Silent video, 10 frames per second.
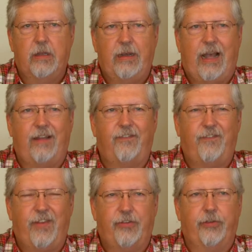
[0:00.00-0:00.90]
not
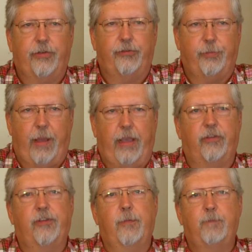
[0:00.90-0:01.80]
physical
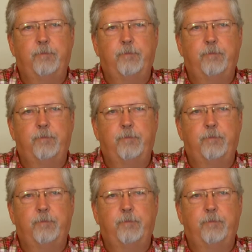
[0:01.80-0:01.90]
space.